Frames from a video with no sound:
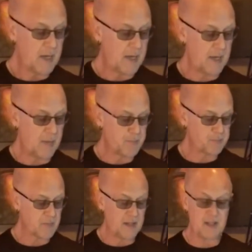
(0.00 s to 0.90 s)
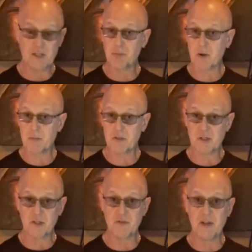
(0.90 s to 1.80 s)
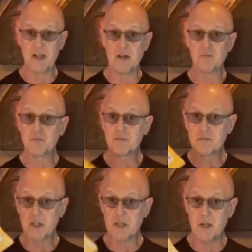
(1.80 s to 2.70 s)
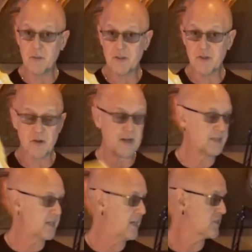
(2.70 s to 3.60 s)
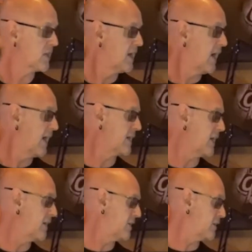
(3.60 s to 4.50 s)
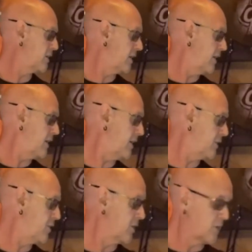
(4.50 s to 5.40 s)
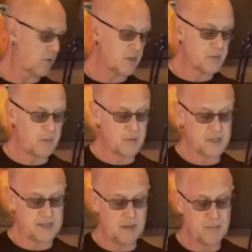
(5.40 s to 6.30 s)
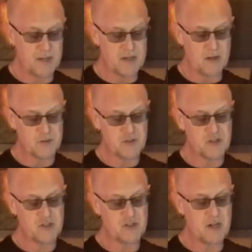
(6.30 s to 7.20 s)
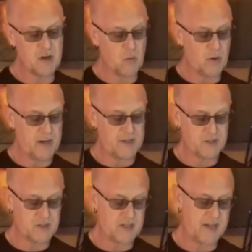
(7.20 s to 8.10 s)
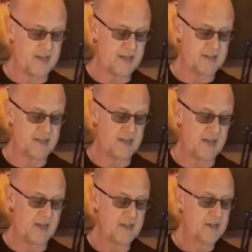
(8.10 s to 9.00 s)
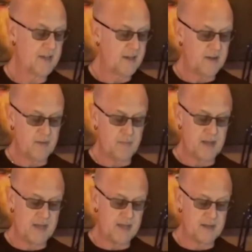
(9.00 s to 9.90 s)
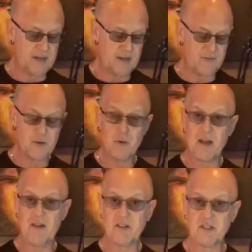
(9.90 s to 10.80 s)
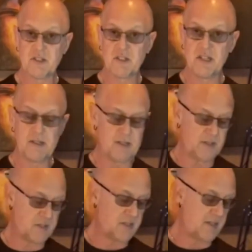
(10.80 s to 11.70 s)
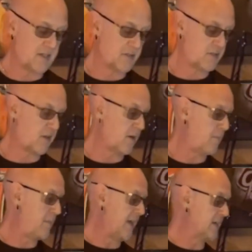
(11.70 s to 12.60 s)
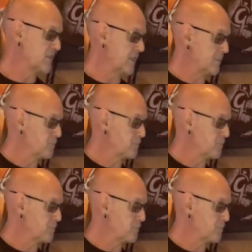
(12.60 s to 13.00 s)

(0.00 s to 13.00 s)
And that's the purpose of this video, to demonstrate this. I got a new endorsement with a company called Snareweight, and man, if you haven't seen these things, they're amazing.